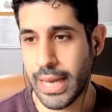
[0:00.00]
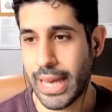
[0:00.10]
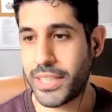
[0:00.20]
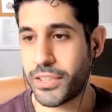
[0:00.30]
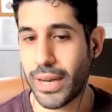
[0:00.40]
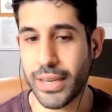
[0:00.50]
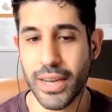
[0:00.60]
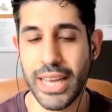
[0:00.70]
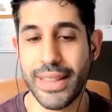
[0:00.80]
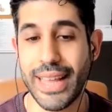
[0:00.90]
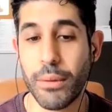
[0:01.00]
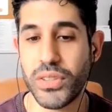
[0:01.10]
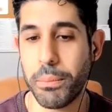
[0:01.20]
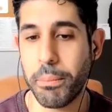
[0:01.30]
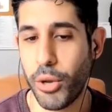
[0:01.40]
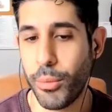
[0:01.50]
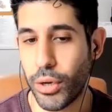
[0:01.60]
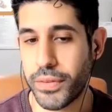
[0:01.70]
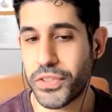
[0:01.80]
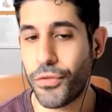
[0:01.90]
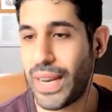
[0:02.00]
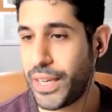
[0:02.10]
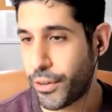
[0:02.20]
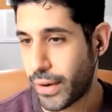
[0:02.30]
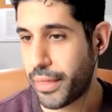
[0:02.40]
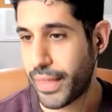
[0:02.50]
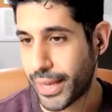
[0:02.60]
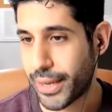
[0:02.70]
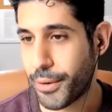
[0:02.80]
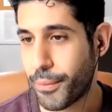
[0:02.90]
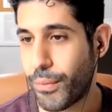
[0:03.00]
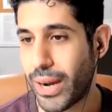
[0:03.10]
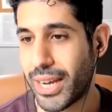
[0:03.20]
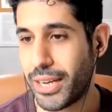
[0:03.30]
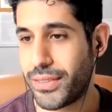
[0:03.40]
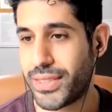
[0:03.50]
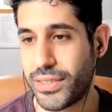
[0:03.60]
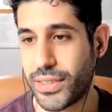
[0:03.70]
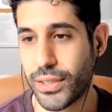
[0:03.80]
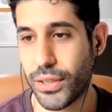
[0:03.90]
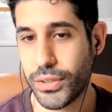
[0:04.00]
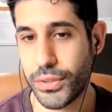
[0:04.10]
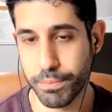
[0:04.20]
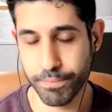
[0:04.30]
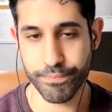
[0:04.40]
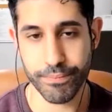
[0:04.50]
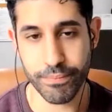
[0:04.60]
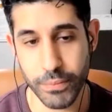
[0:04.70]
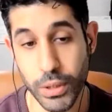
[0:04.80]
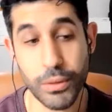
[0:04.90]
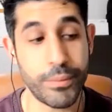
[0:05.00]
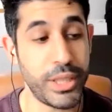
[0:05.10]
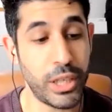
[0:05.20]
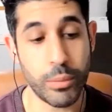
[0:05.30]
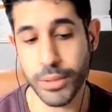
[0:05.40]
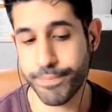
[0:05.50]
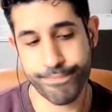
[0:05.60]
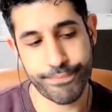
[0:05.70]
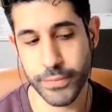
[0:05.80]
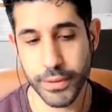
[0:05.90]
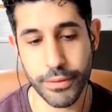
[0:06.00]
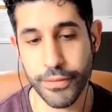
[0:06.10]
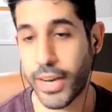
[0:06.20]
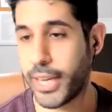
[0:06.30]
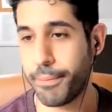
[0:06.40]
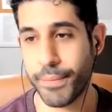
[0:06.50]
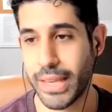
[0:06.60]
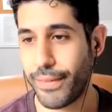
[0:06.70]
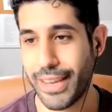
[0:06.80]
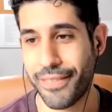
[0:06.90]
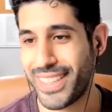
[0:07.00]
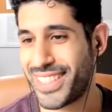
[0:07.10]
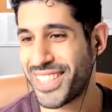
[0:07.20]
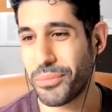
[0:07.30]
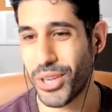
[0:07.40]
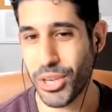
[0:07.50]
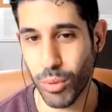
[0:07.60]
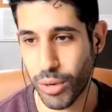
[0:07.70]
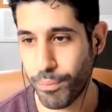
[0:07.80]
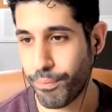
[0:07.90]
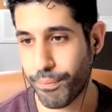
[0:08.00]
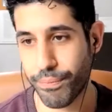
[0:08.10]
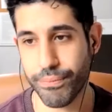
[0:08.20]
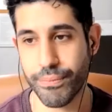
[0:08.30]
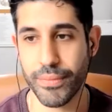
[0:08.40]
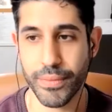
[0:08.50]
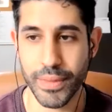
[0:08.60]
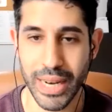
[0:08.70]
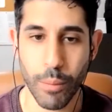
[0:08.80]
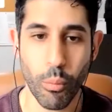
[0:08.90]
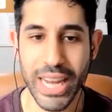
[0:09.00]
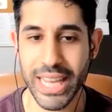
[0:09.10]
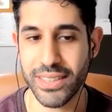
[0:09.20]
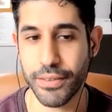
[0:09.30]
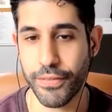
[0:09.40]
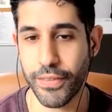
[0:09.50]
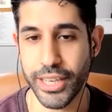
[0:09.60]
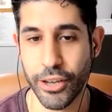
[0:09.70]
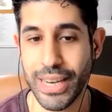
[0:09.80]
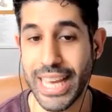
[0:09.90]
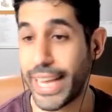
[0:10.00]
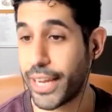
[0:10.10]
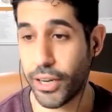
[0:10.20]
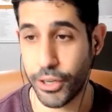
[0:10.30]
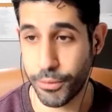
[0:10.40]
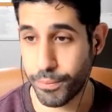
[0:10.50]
And so that was a moment of surrender, I think, where I kind of said to God, well, you know what? Fine. If this isn't what you want, then I'm willing to, you know, let it go.